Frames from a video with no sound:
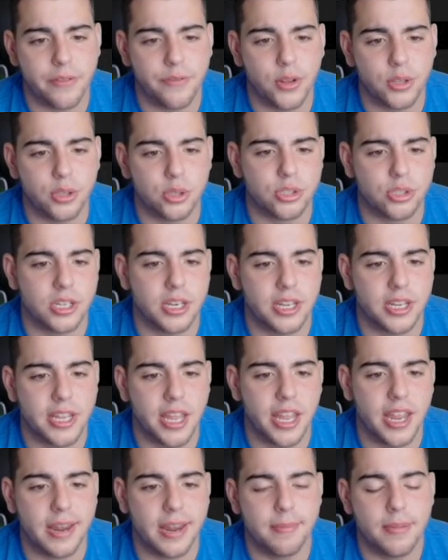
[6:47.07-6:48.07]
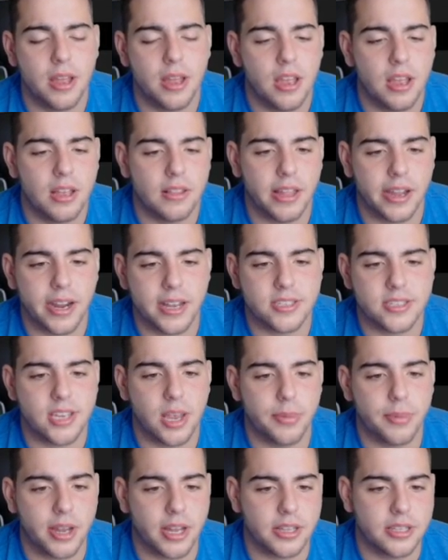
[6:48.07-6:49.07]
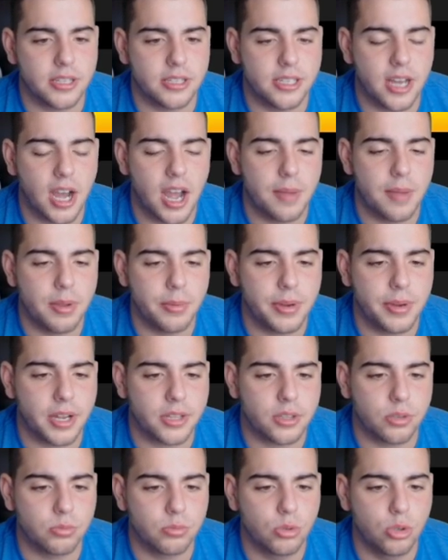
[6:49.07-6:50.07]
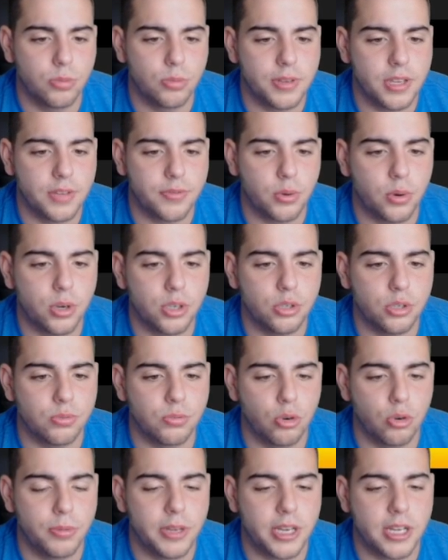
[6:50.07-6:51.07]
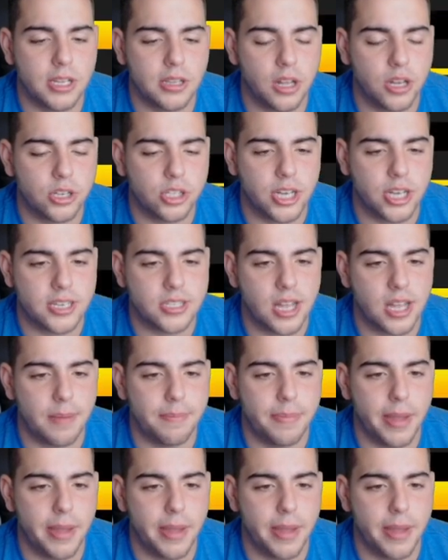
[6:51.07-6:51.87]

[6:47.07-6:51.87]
filters in the game. Like I said, we got the diamond, we got the ruby. If you want to do ruby clutch, that's not